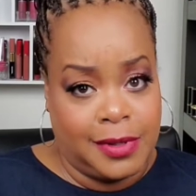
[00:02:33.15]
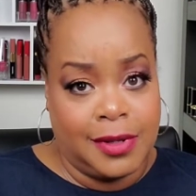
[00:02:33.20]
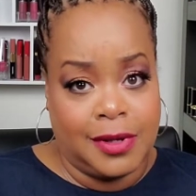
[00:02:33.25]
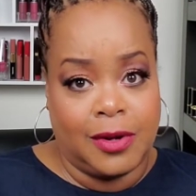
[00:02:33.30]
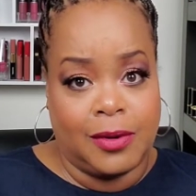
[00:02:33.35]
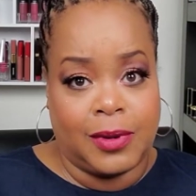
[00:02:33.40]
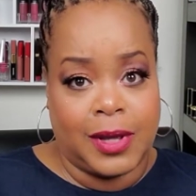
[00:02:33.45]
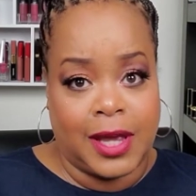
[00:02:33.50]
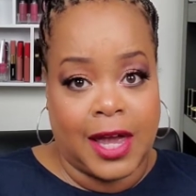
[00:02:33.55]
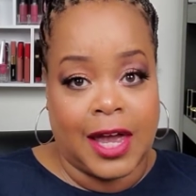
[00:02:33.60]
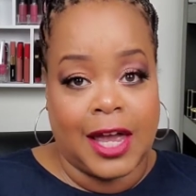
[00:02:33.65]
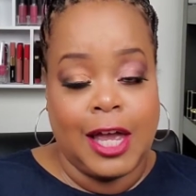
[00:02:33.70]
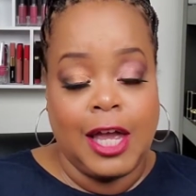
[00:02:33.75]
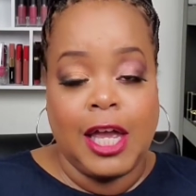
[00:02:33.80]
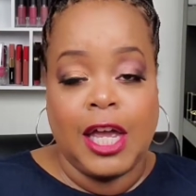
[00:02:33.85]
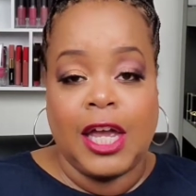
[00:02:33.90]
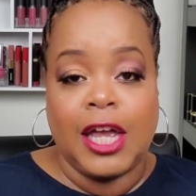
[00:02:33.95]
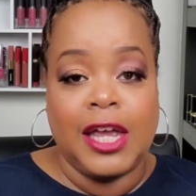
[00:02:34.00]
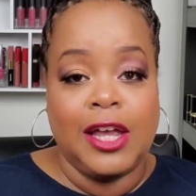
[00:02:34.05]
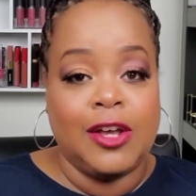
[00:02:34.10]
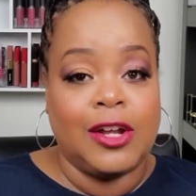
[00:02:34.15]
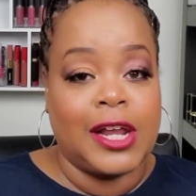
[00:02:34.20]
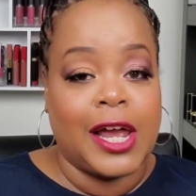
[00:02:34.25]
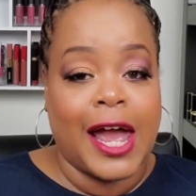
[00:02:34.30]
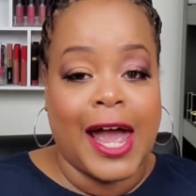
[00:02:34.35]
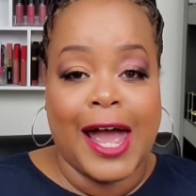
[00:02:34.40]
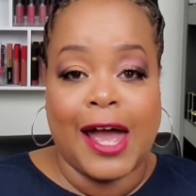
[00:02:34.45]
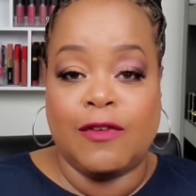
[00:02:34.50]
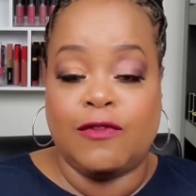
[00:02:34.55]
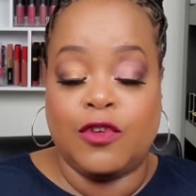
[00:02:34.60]
Okay? He's going to
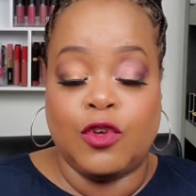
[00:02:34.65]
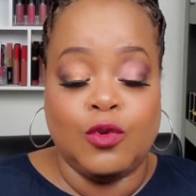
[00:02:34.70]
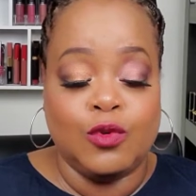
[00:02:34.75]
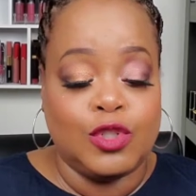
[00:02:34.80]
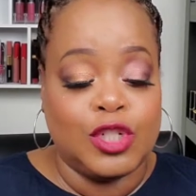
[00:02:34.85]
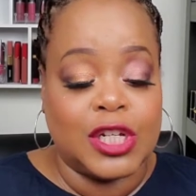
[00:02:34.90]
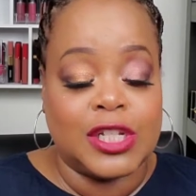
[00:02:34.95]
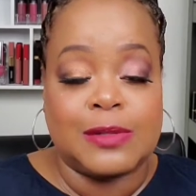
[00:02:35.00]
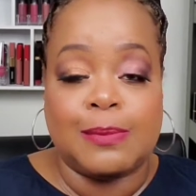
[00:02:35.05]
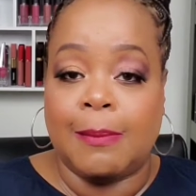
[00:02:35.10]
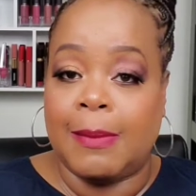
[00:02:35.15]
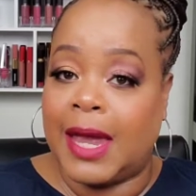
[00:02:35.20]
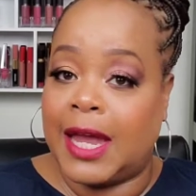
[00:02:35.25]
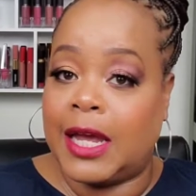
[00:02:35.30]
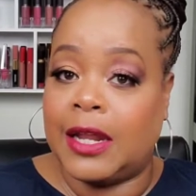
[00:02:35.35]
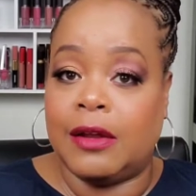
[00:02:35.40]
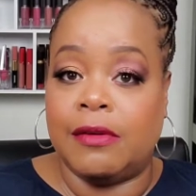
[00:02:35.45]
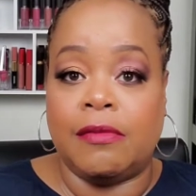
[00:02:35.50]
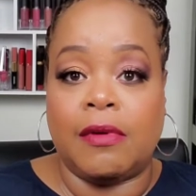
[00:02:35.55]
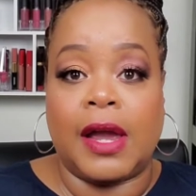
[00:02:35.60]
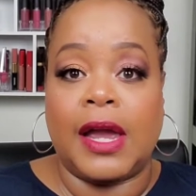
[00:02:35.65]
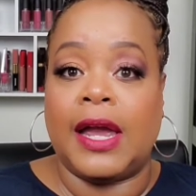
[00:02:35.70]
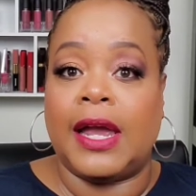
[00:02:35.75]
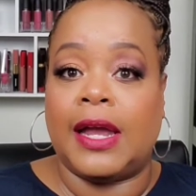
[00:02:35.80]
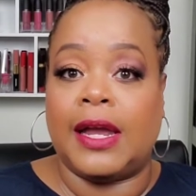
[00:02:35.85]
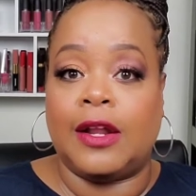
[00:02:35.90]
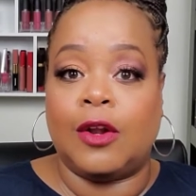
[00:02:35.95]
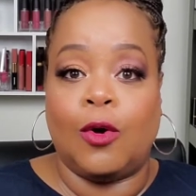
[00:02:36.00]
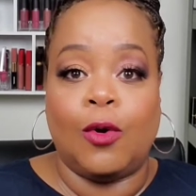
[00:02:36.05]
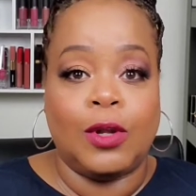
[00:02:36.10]
have you just making it
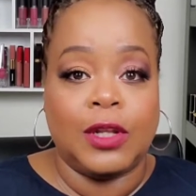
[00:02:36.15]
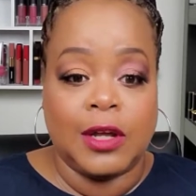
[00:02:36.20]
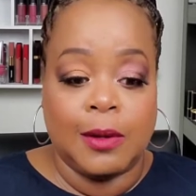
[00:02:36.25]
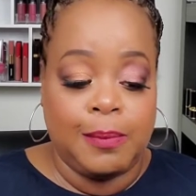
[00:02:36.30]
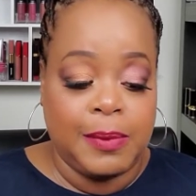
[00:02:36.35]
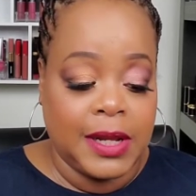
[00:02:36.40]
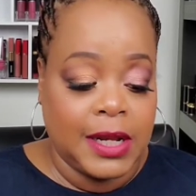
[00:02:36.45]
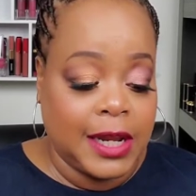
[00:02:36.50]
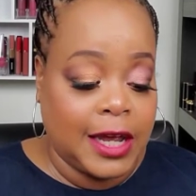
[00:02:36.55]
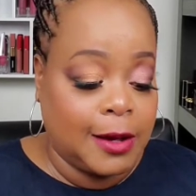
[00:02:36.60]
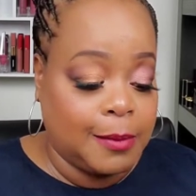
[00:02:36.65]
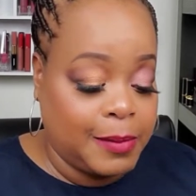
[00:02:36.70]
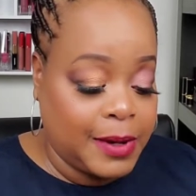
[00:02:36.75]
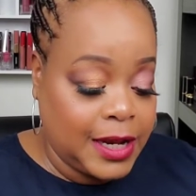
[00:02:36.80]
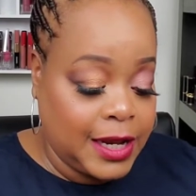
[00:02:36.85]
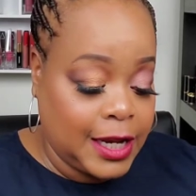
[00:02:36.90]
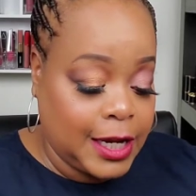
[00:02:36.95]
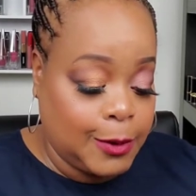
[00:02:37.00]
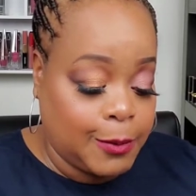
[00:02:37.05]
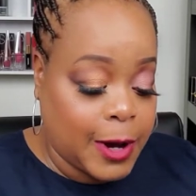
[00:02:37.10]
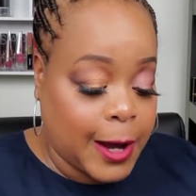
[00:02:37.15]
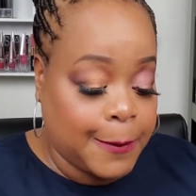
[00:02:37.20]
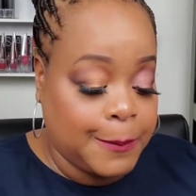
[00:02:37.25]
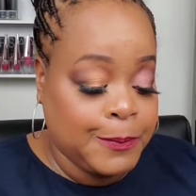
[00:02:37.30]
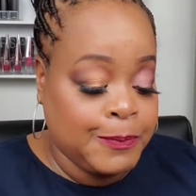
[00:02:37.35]
rain all up in there. But anyway,